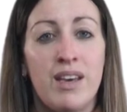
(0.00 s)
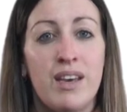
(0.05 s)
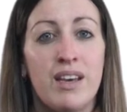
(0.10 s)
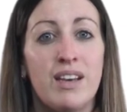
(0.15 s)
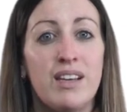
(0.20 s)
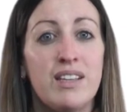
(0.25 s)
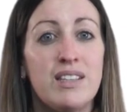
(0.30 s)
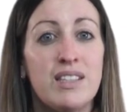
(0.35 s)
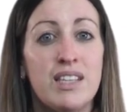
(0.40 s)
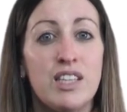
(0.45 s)

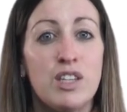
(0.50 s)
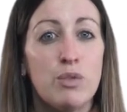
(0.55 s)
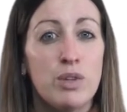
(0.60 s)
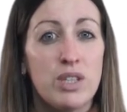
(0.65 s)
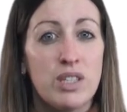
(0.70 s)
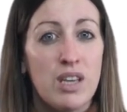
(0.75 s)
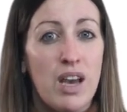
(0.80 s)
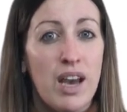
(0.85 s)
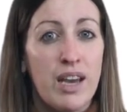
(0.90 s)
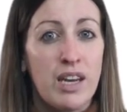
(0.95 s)
Consider
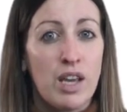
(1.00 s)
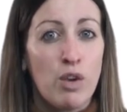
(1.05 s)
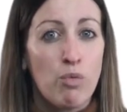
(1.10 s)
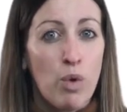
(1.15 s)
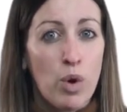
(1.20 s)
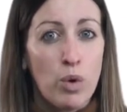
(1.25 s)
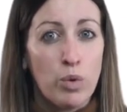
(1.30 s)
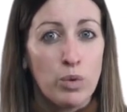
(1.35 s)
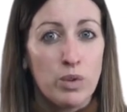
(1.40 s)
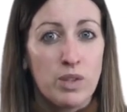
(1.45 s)
assigning
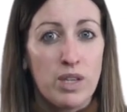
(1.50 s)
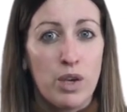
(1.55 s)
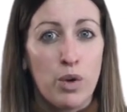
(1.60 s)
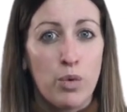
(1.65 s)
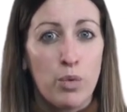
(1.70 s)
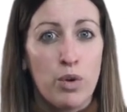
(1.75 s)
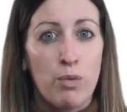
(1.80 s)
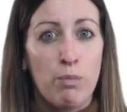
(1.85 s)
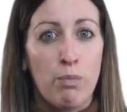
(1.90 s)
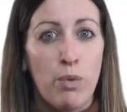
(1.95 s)
roles in
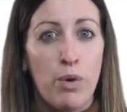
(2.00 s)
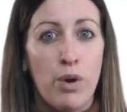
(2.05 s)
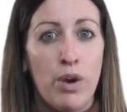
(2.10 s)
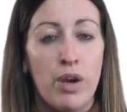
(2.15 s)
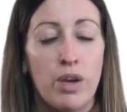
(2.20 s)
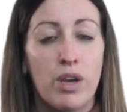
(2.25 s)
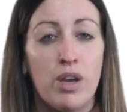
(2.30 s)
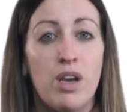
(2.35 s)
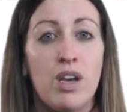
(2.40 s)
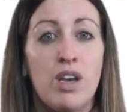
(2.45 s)
group
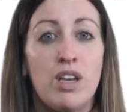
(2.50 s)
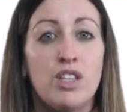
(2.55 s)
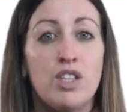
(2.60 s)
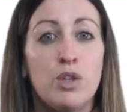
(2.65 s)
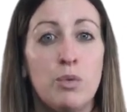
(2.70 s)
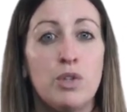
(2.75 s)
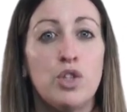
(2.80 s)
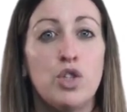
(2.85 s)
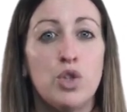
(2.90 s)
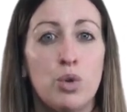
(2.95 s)
work to
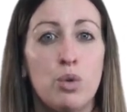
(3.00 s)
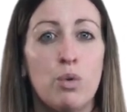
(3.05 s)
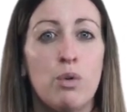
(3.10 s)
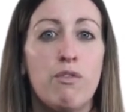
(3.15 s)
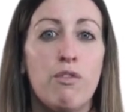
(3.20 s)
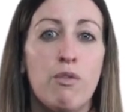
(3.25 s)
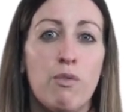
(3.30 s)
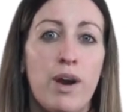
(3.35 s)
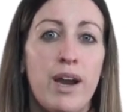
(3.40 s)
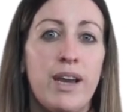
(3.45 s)
ensure a
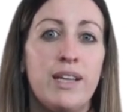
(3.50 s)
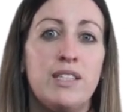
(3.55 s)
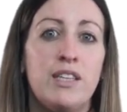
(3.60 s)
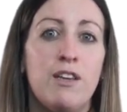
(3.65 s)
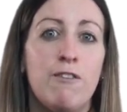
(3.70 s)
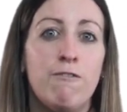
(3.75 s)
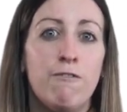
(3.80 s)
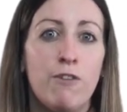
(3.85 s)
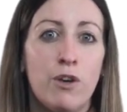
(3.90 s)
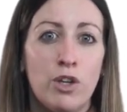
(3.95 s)
variety
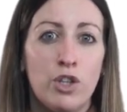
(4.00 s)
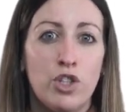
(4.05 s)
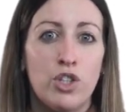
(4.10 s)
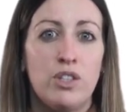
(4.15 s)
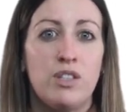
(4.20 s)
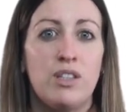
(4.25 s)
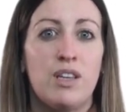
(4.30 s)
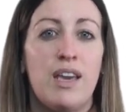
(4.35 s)
of functions are